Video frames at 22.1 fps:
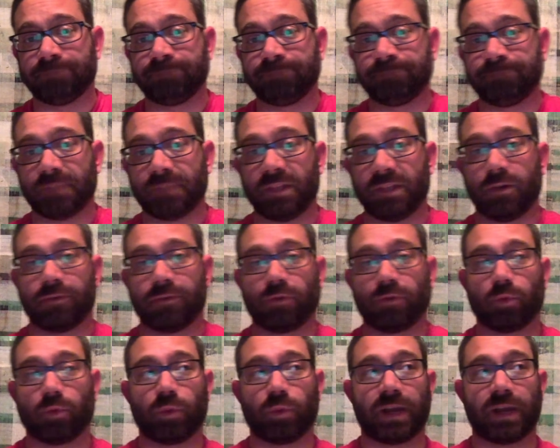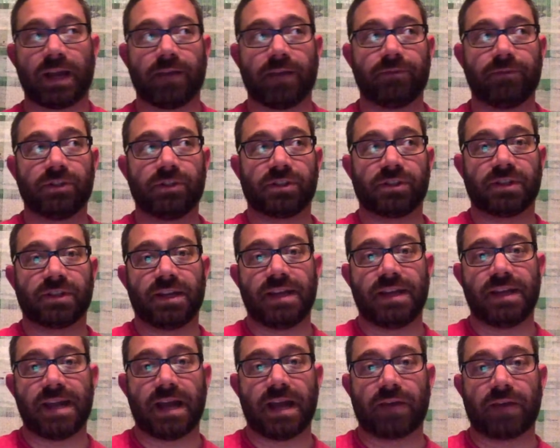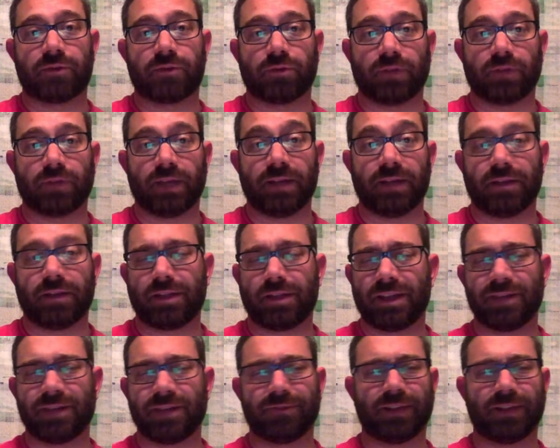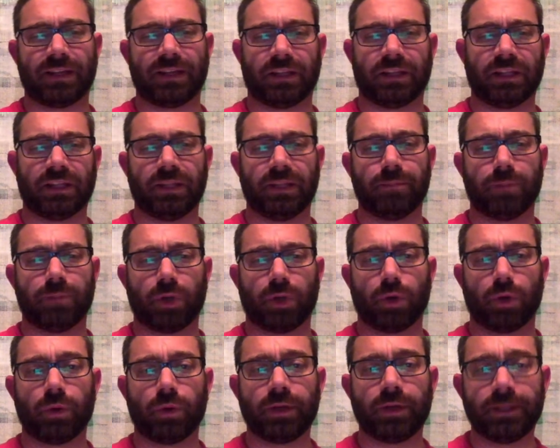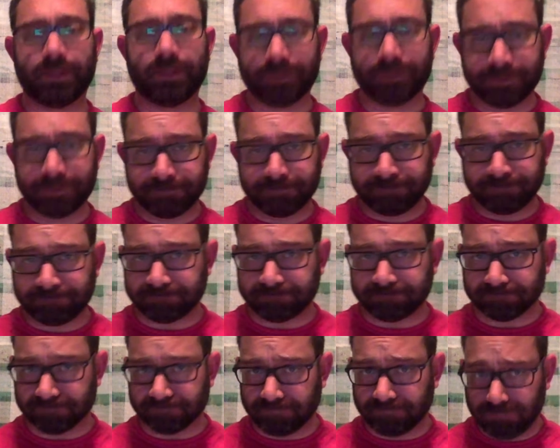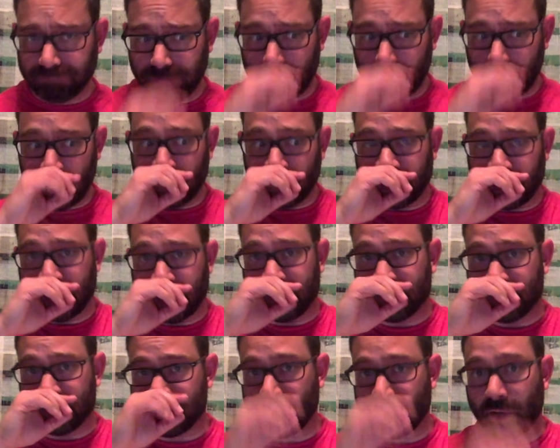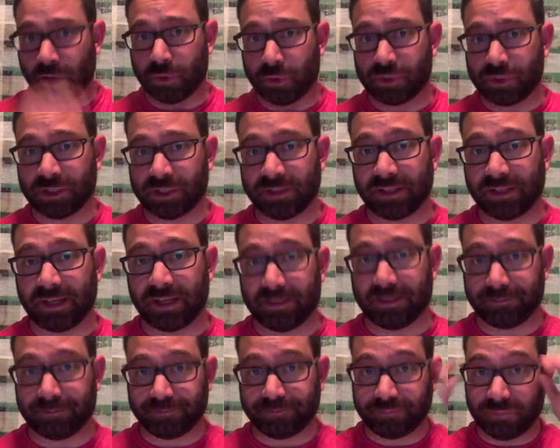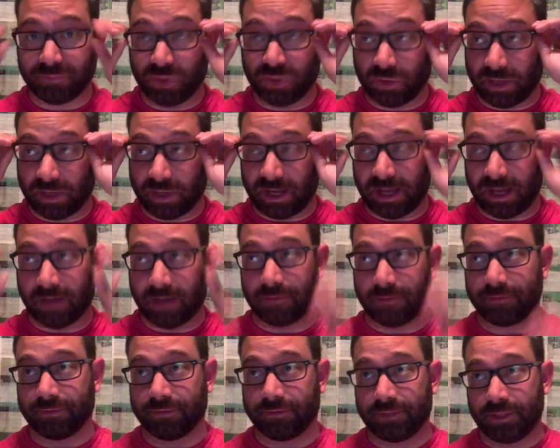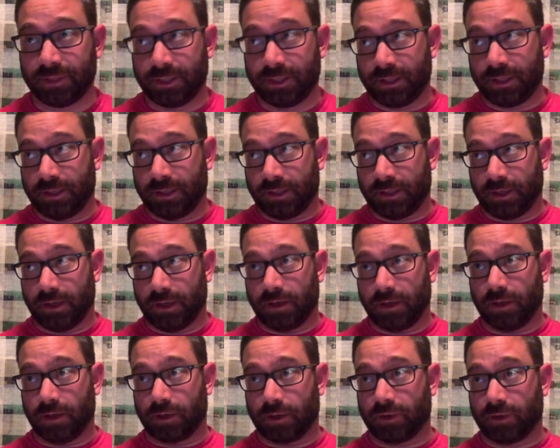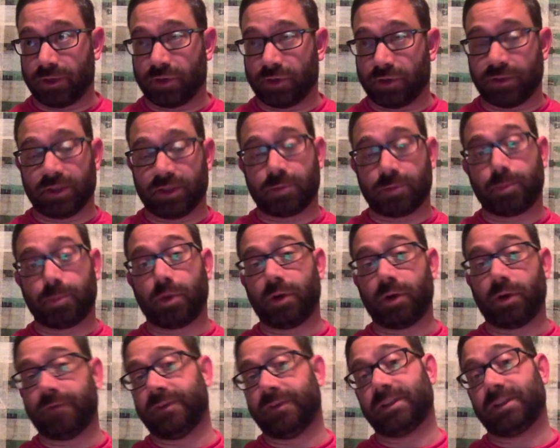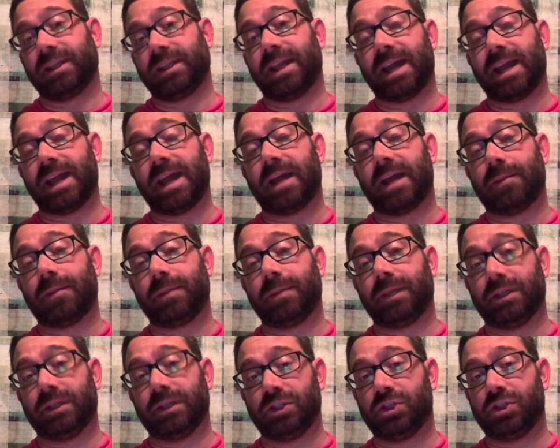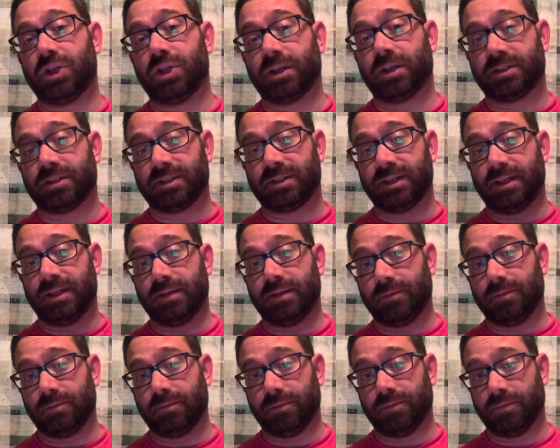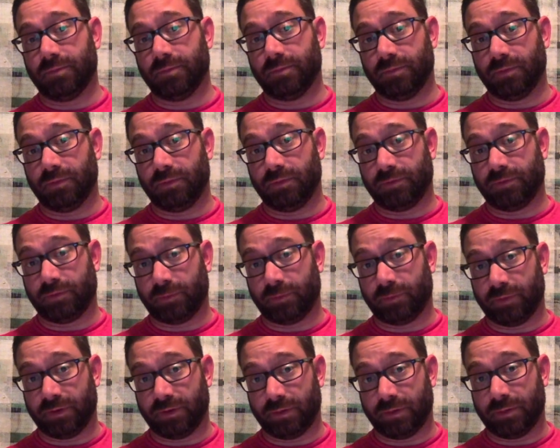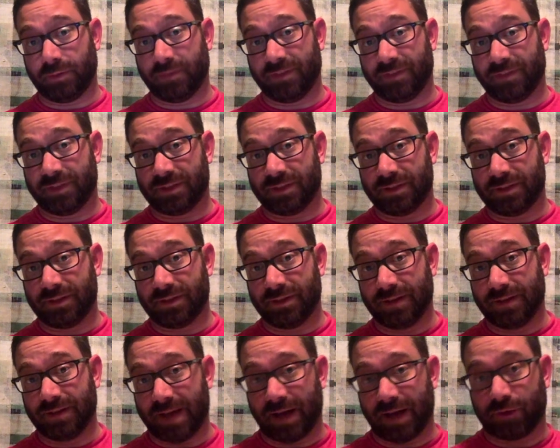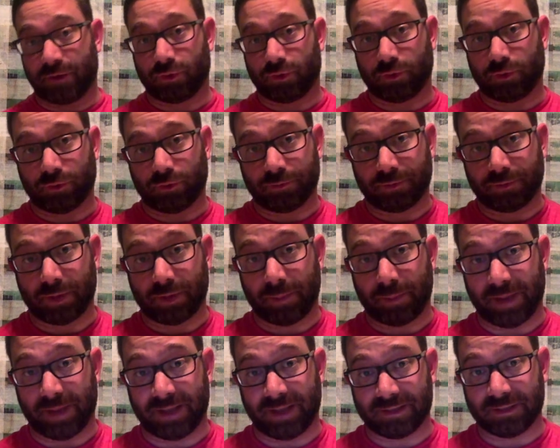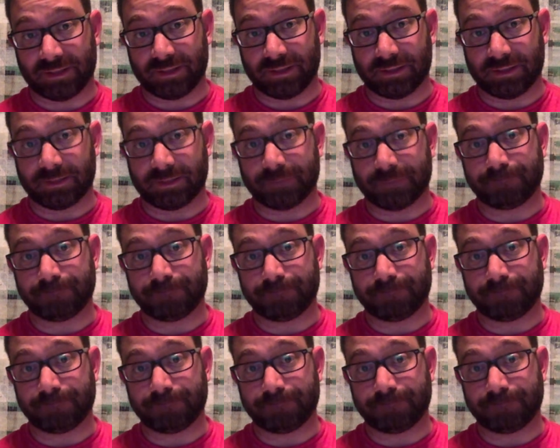and therefore would have just a natural end. Think of like limbo. Okay, this notion that you could have a creature that's perfectly happy just in the fulfillment of its natural capacities